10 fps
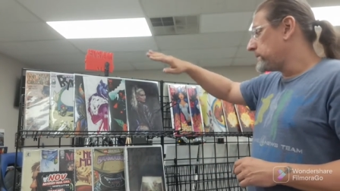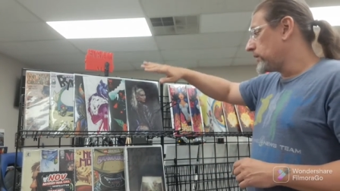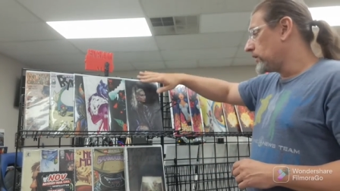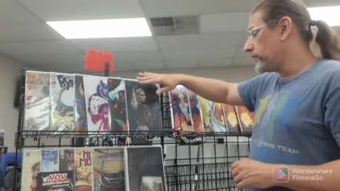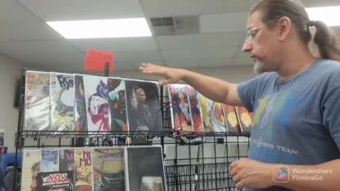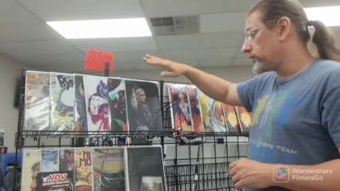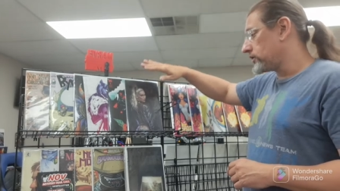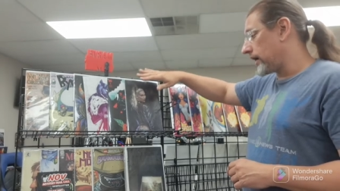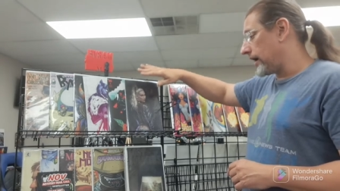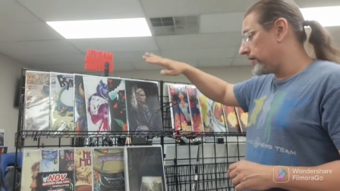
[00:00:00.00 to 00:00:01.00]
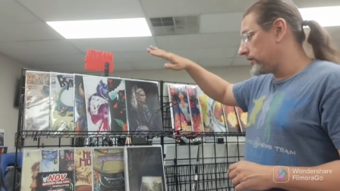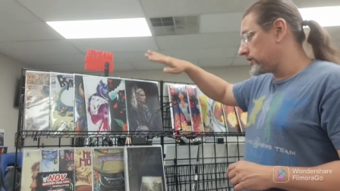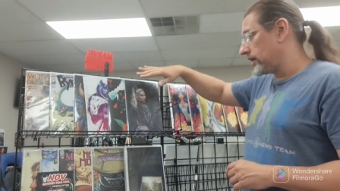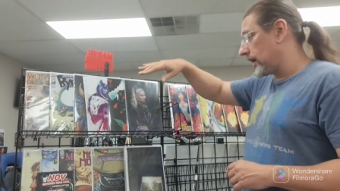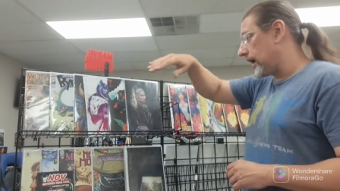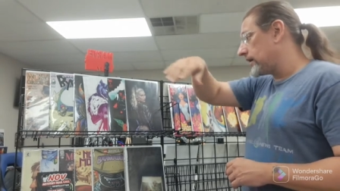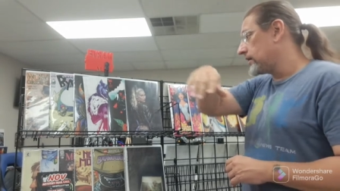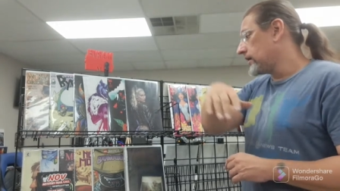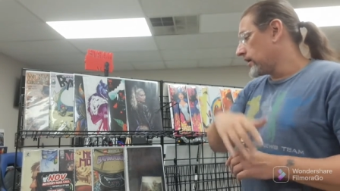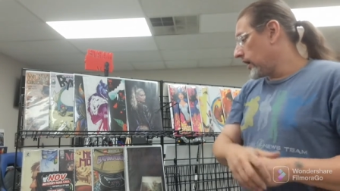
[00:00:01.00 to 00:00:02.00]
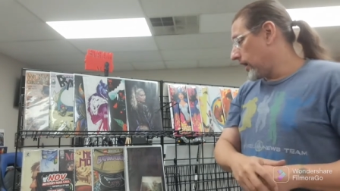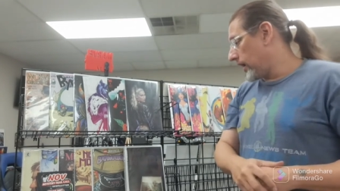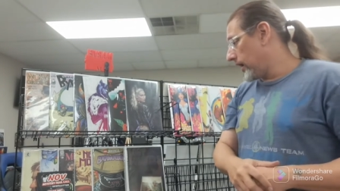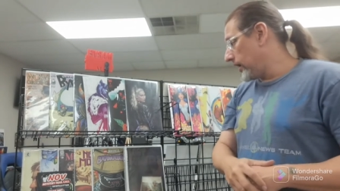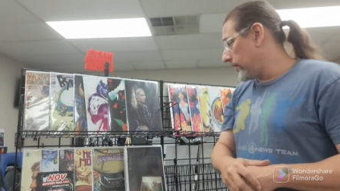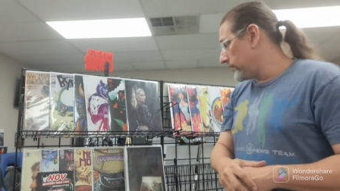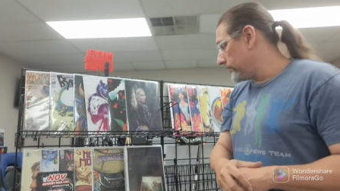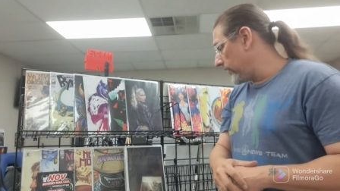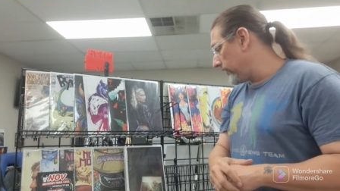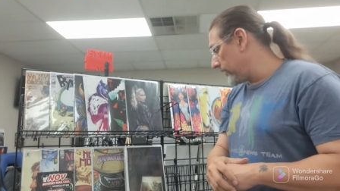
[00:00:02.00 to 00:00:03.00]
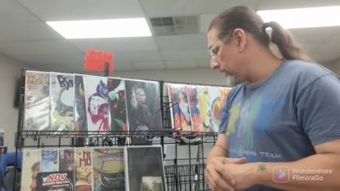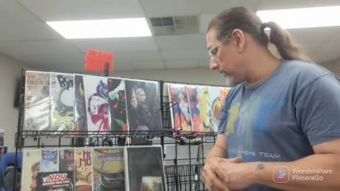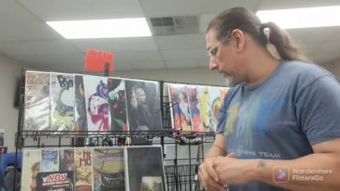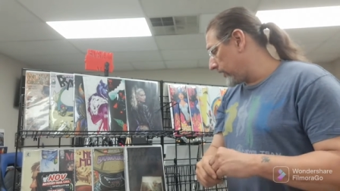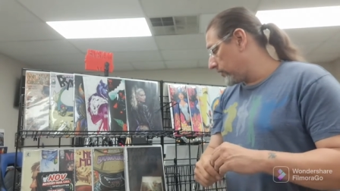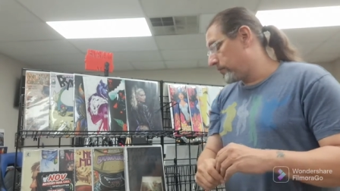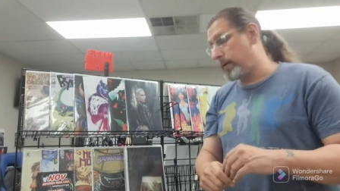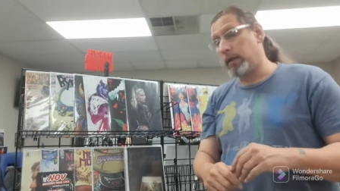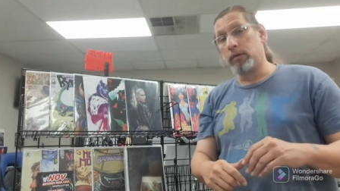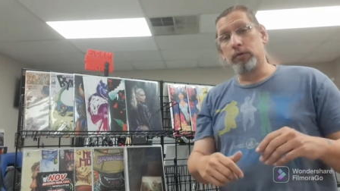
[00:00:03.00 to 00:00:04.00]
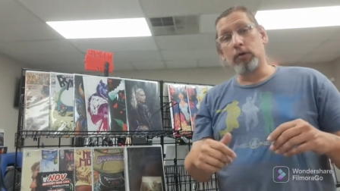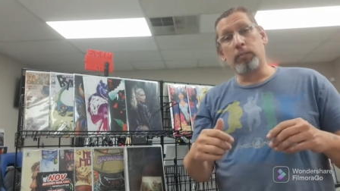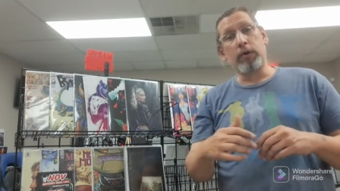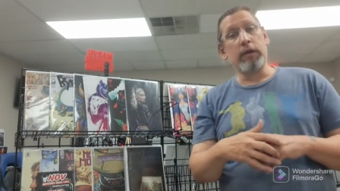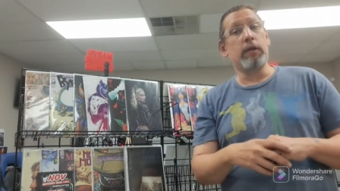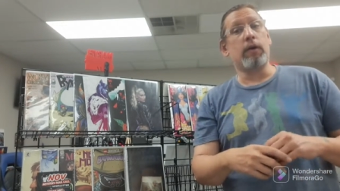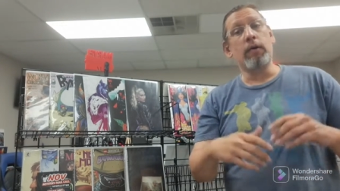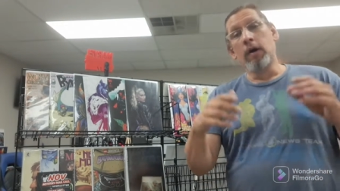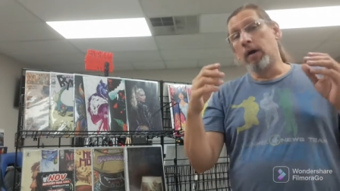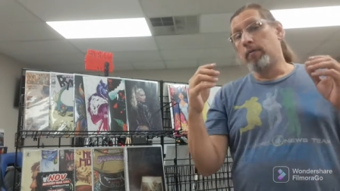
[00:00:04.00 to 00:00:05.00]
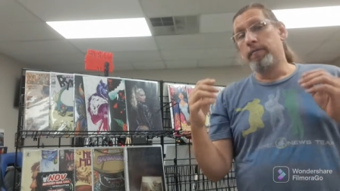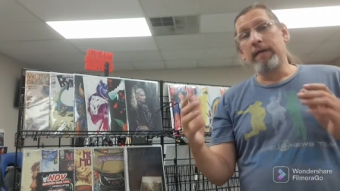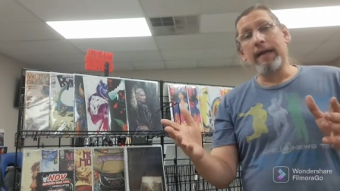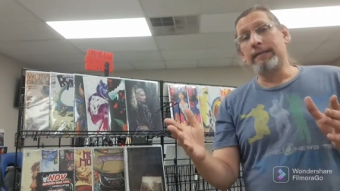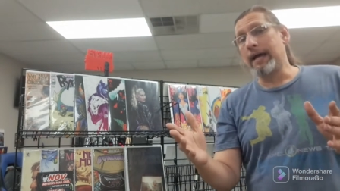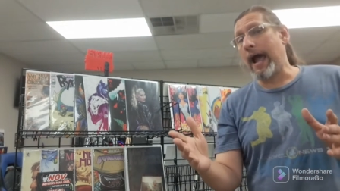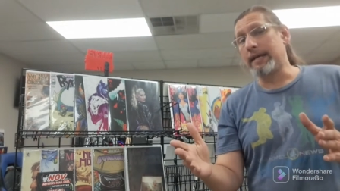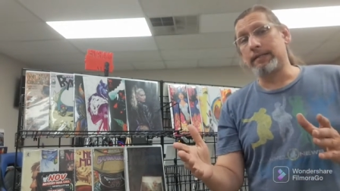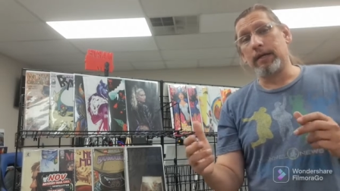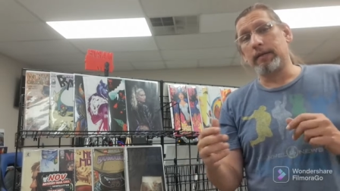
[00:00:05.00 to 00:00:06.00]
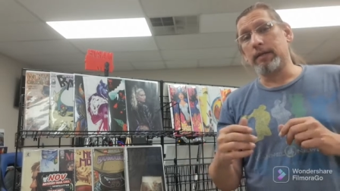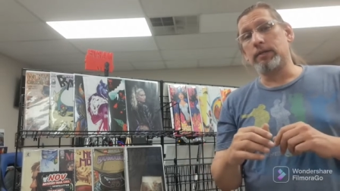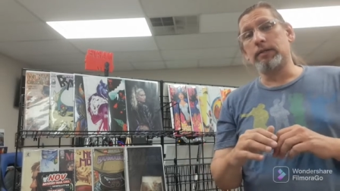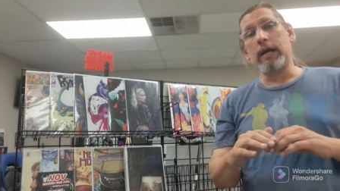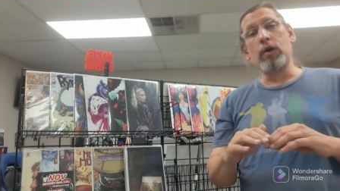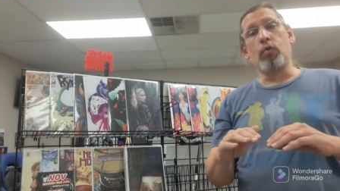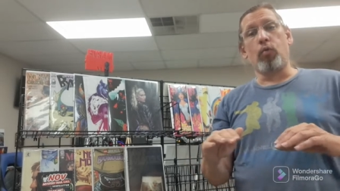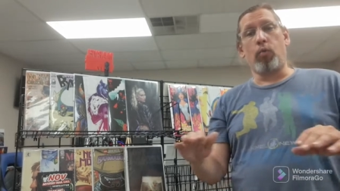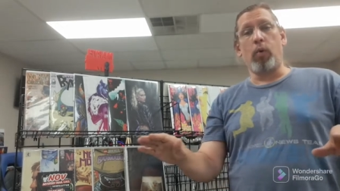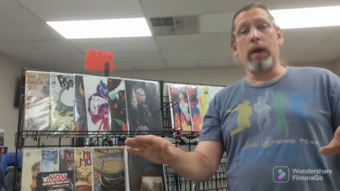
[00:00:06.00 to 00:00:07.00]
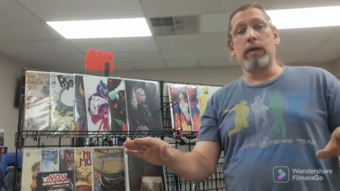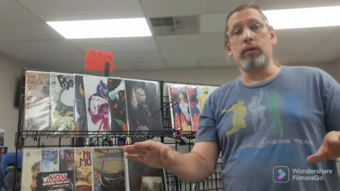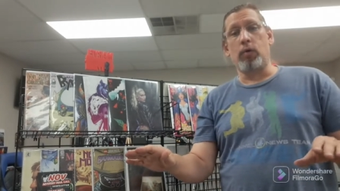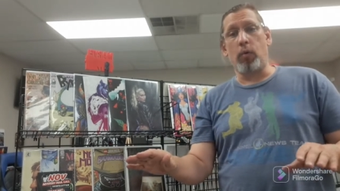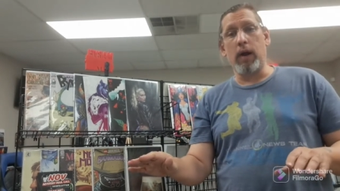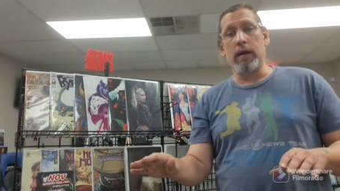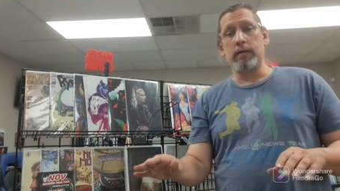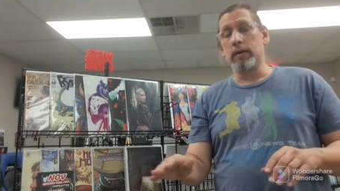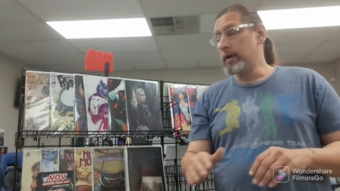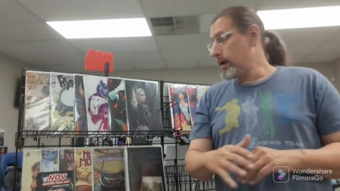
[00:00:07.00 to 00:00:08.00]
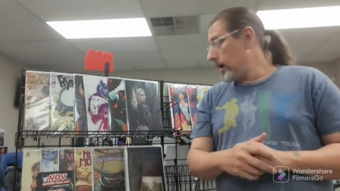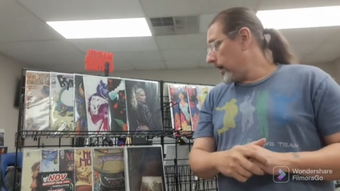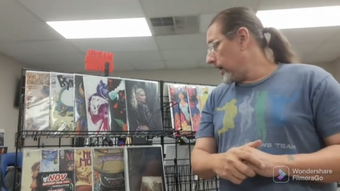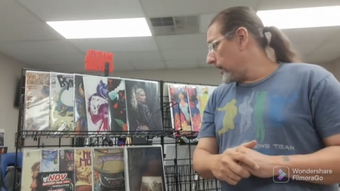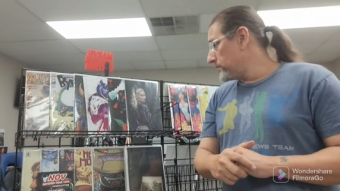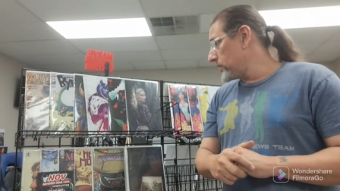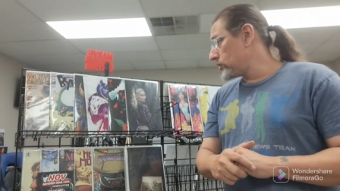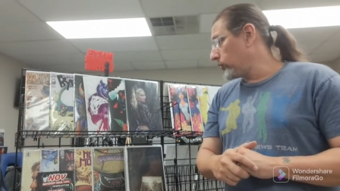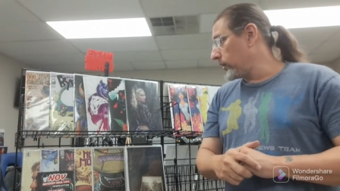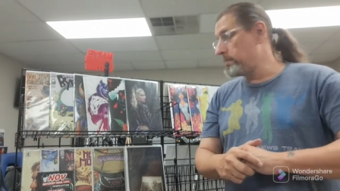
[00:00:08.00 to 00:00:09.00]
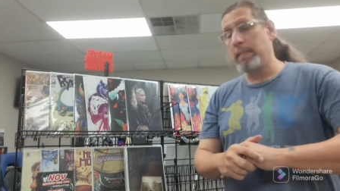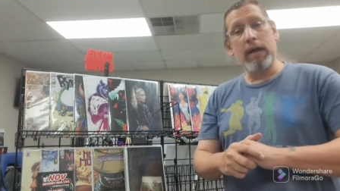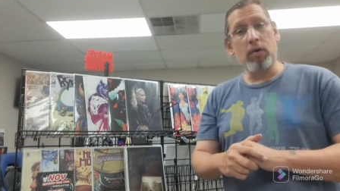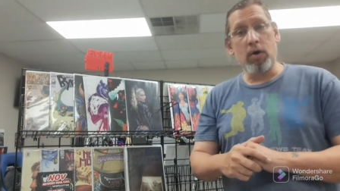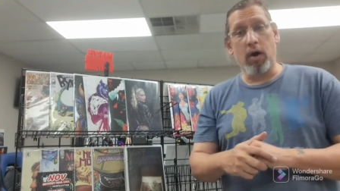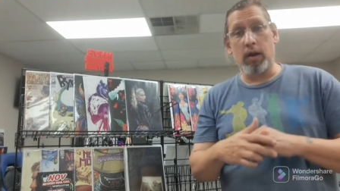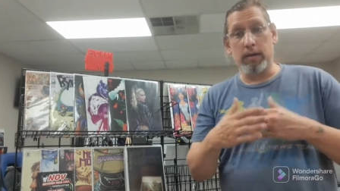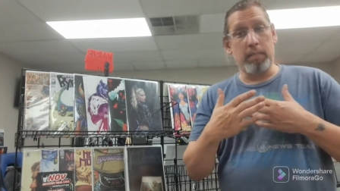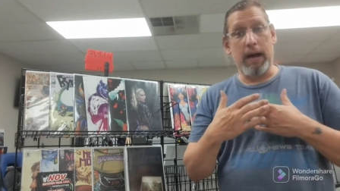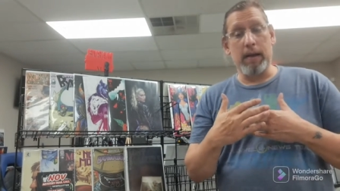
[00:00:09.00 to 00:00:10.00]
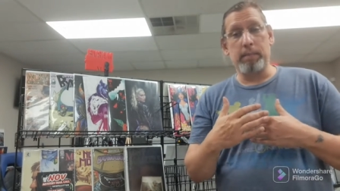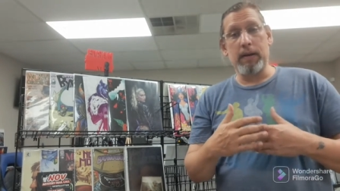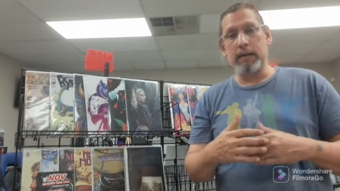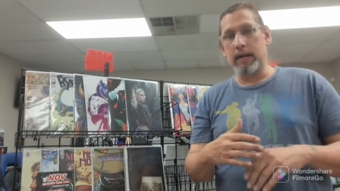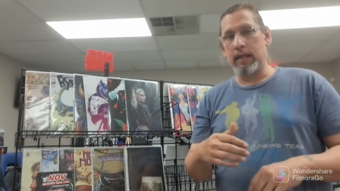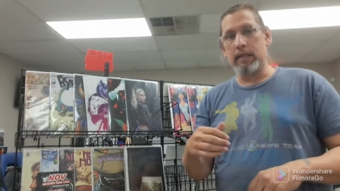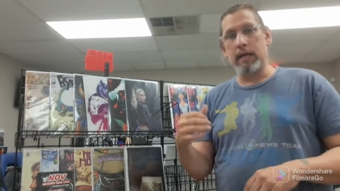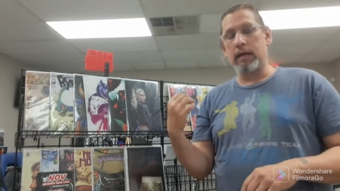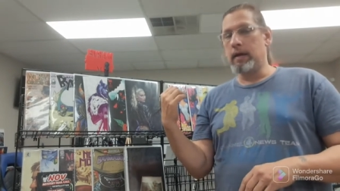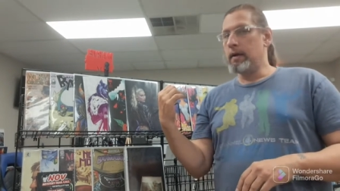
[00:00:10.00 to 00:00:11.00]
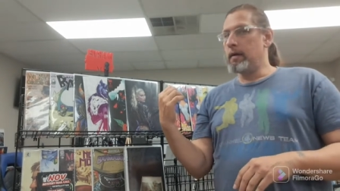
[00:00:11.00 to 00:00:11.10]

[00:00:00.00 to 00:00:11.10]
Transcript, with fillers: beautiful Siren's Gate uh, variant color by Lucio Parrillo fantastic. This is a great, great uh, mystery mail call, in my opinion. I think,